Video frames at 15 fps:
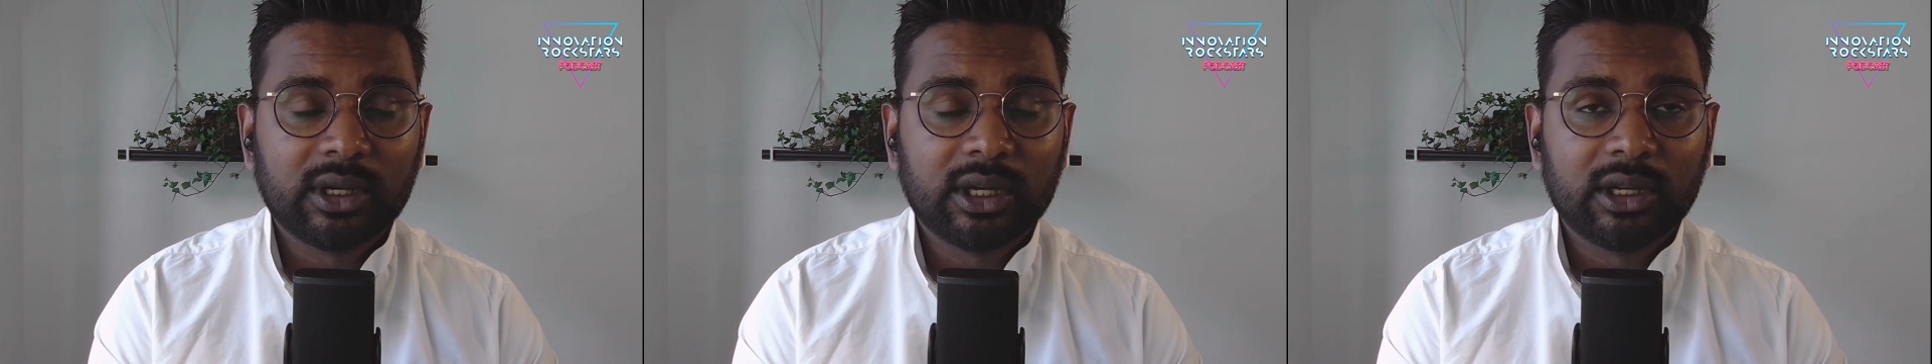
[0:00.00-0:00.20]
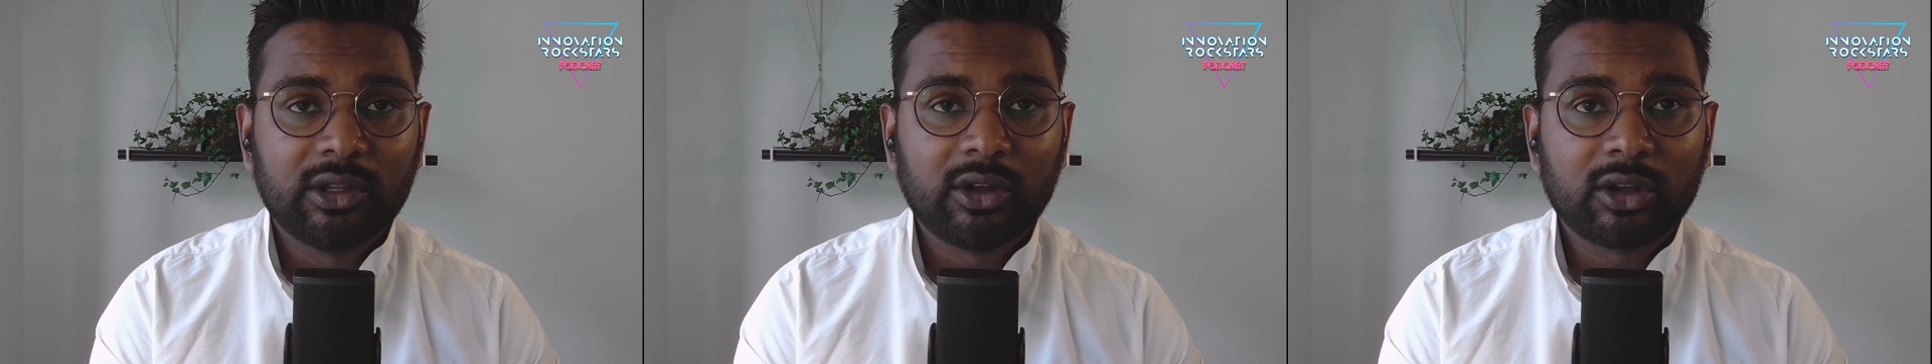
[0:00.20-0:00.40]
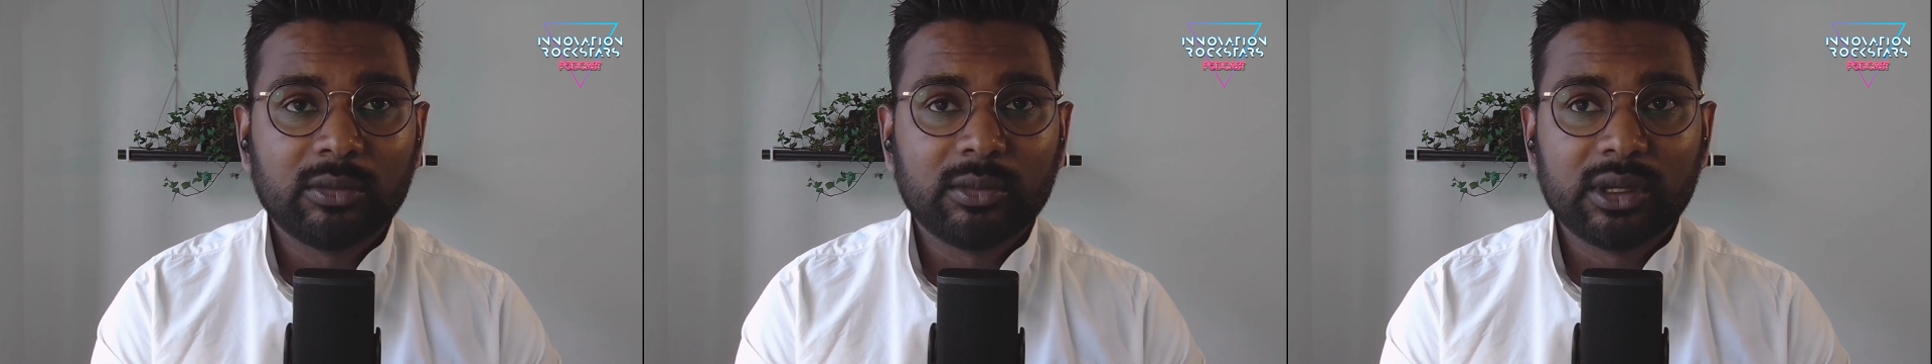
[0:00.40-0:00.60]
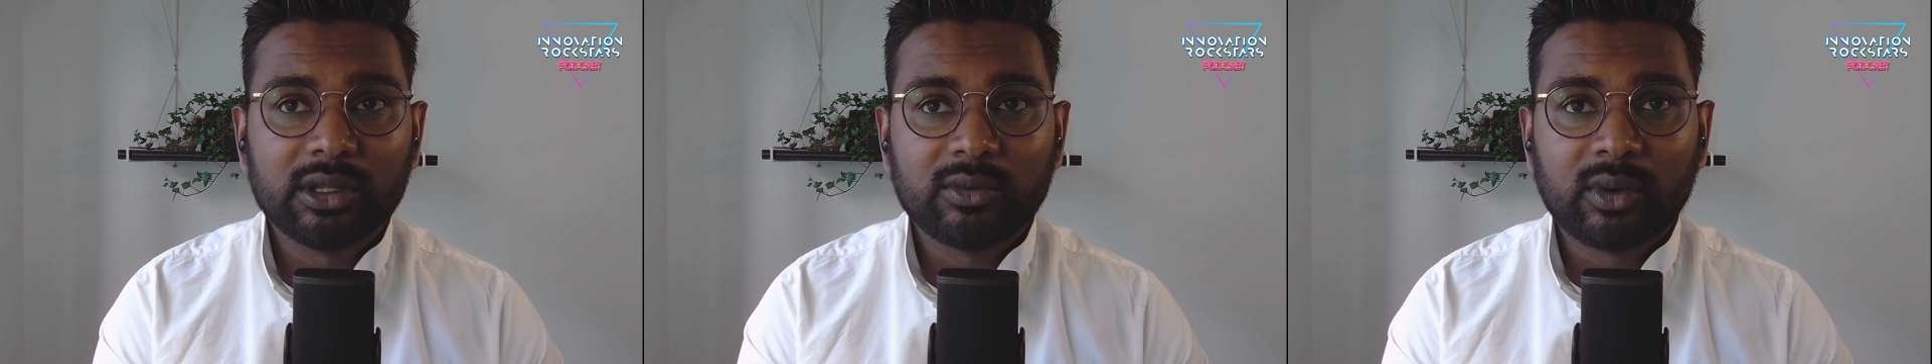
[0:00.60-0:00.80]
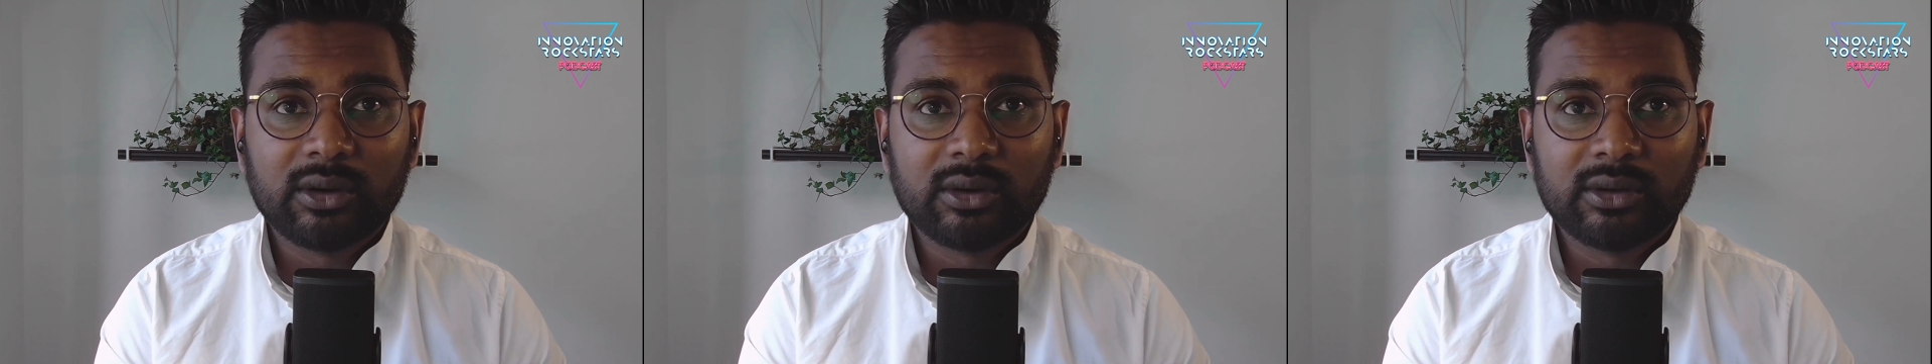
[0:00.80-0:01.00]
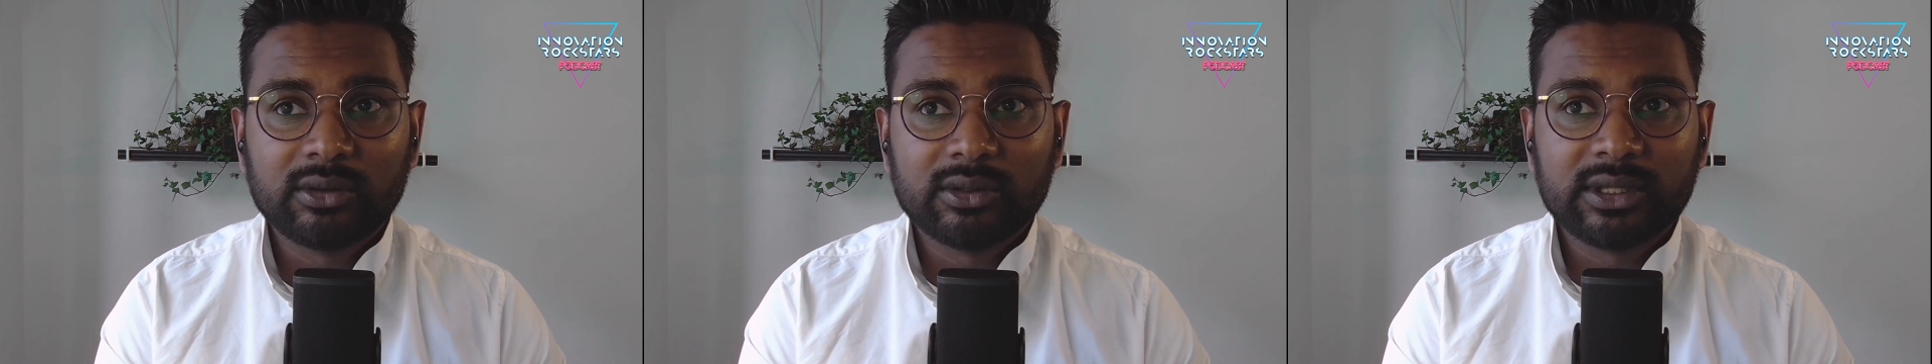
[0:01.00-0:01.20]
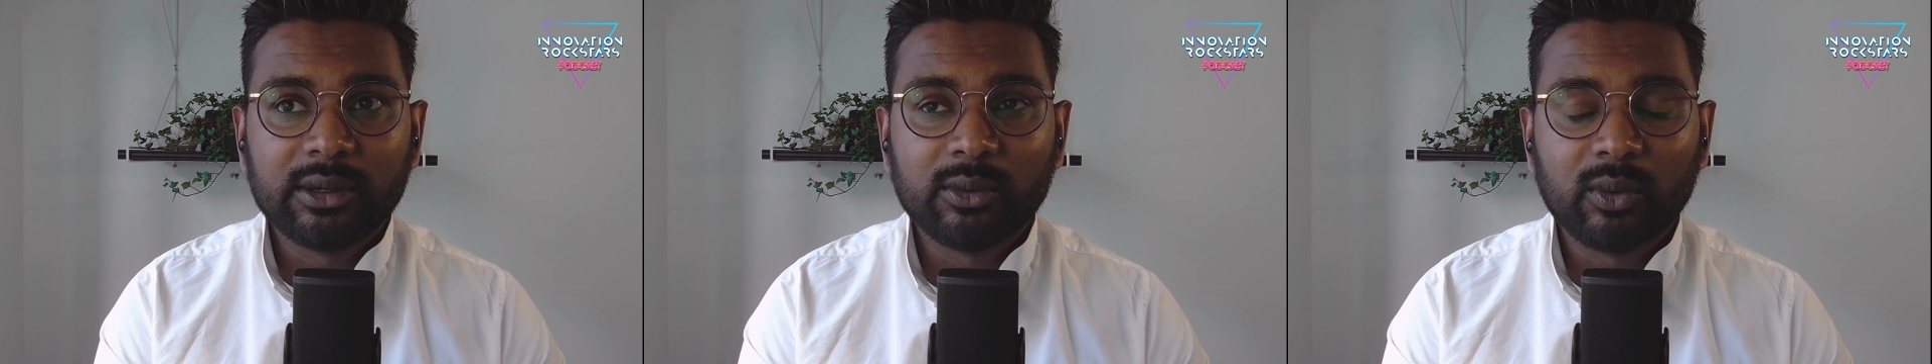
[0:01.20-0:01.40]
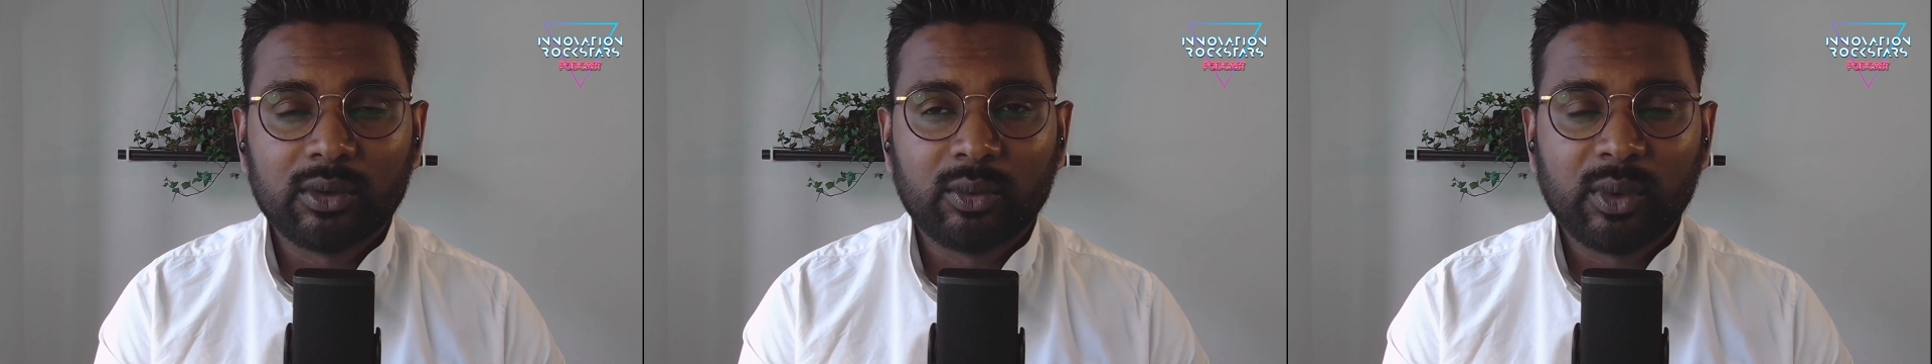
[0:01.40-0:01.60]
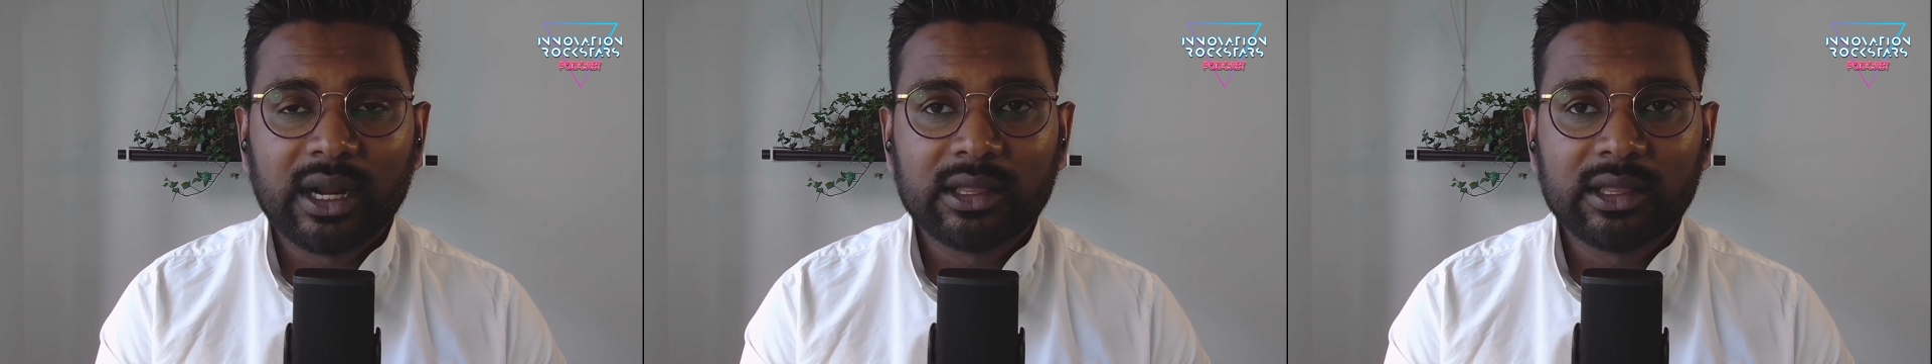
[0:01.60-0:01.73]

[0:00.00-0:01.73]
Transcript: document where are